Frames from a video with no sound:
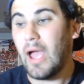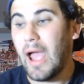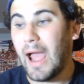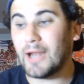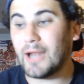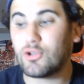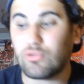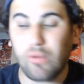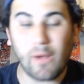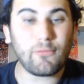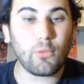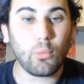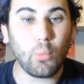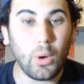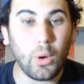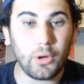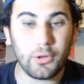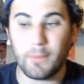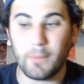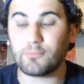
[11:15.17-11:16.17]
And Trevor
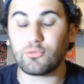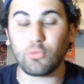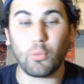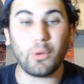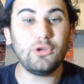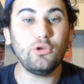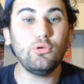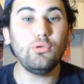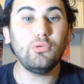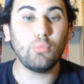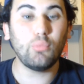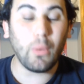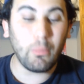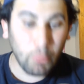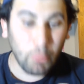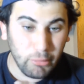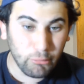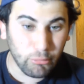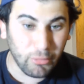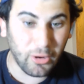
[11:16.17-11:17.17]
Williams, when
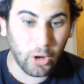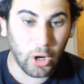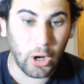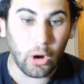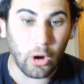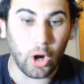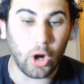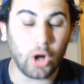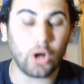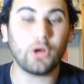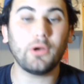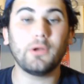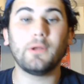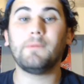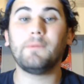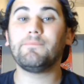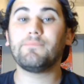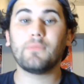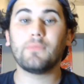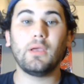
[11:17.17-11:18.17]
we were hurt,
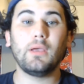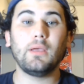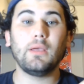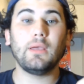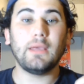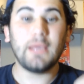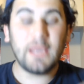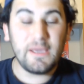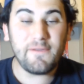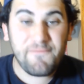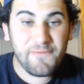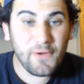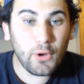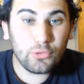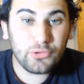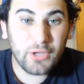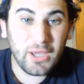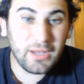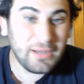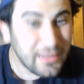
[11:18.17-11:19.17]
he
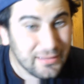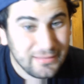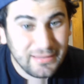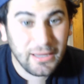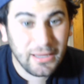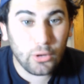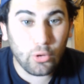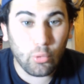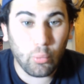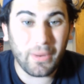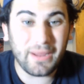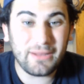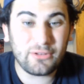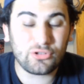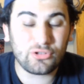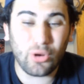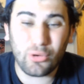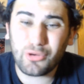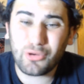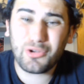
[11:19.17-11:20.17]
filled in. Is he a great
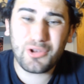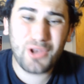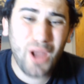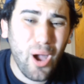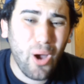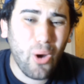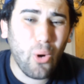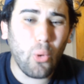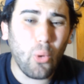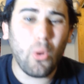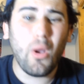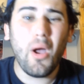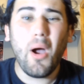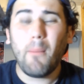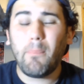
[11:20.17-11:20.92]
starter? No.